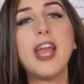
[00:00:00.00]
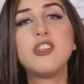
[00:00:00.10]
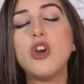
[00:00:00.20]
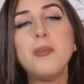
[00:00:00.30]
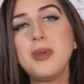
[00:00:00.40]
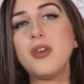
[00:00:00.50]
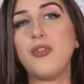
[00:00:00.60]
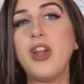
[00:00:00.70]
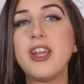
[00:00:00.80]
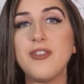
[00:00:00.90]
And don't be
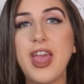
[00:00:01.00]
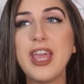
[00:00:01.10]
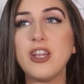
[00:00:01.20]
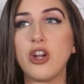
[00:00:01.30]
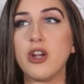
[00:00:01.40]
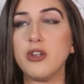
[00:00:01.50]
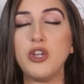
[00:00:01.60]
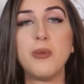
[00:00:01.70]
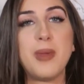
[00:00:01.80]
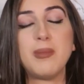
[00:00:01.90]
afraid of anger,
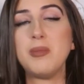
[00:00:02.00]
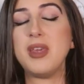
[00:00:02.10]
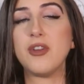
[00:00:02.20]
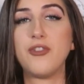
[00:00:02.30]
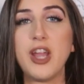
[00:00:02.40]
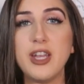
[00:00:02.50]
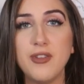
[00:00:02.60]
you know, maybe being afraid